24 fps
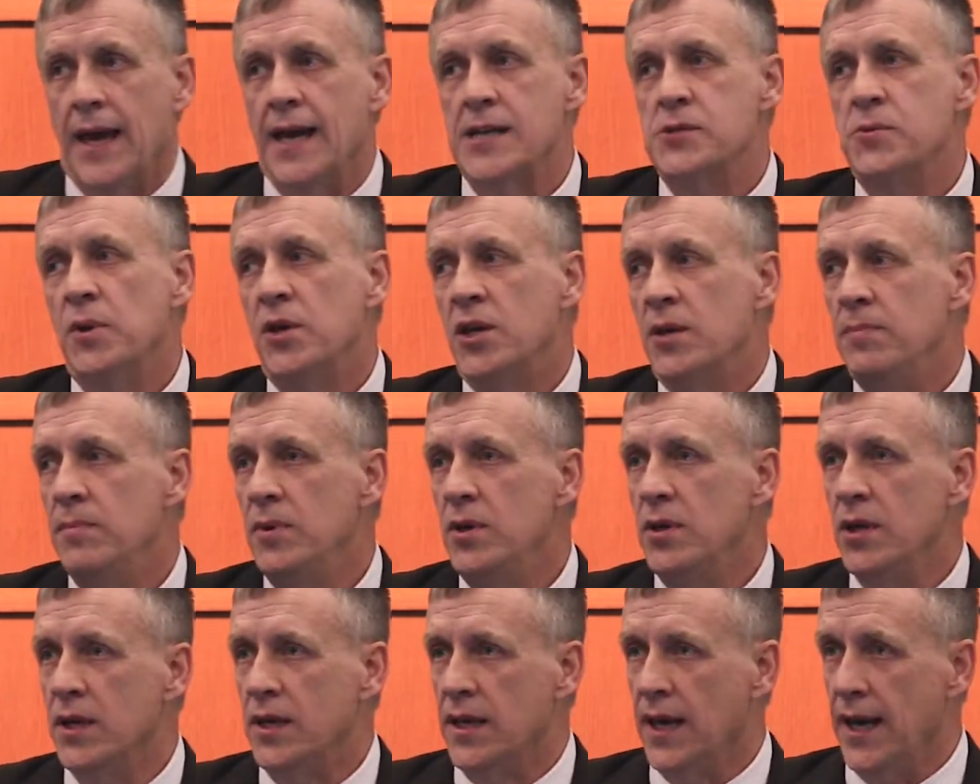As we
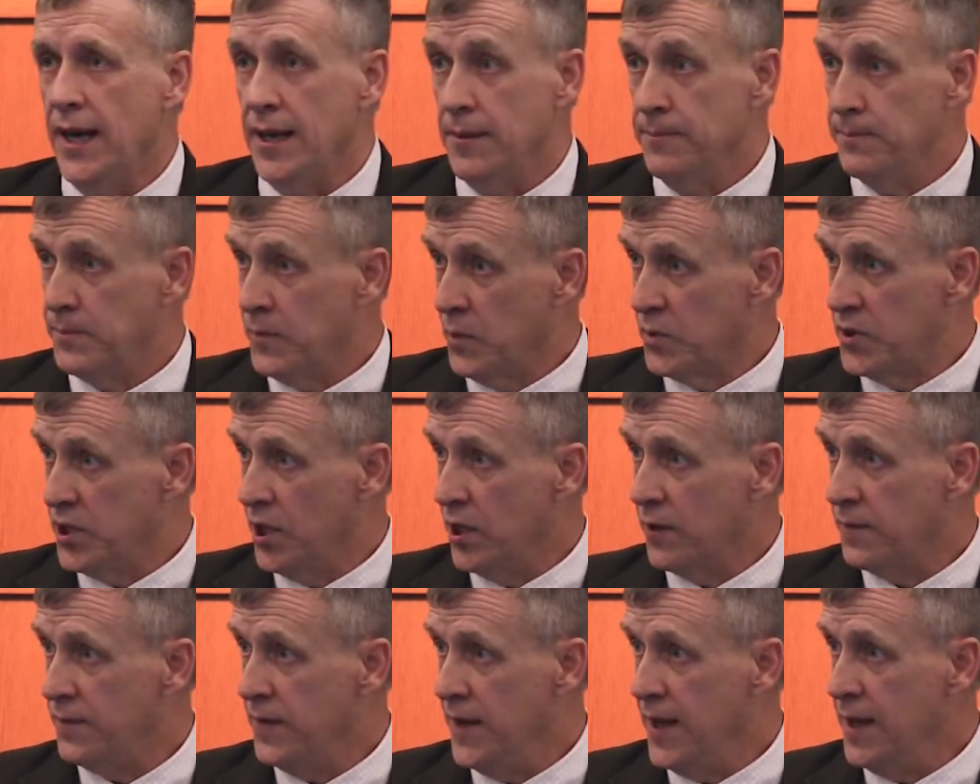communicate with
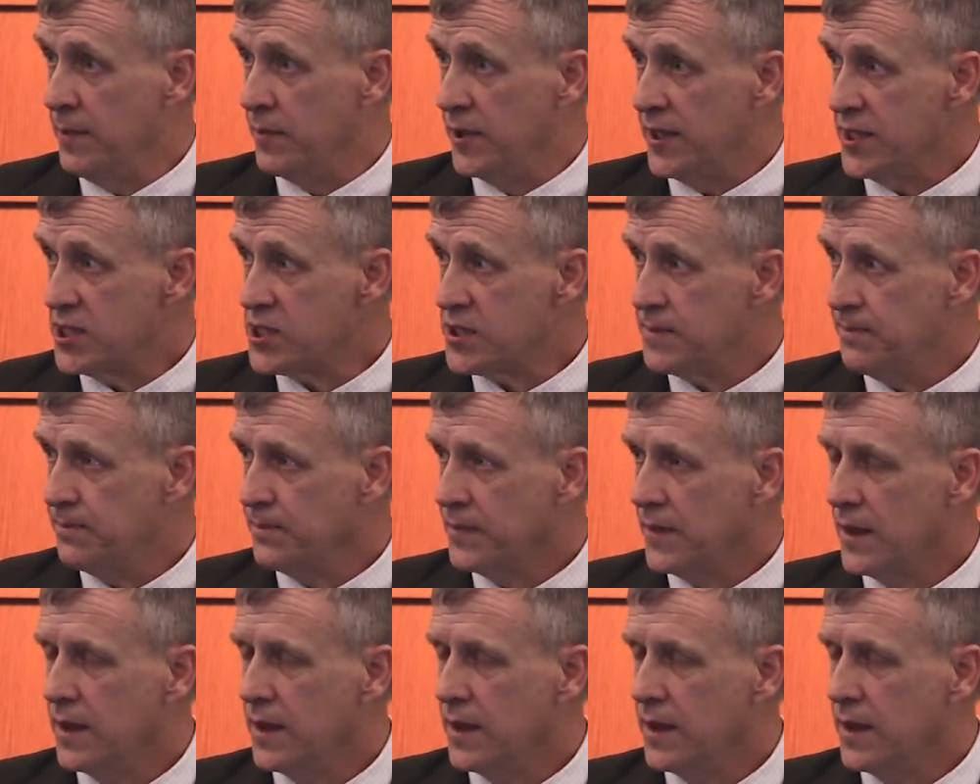our families,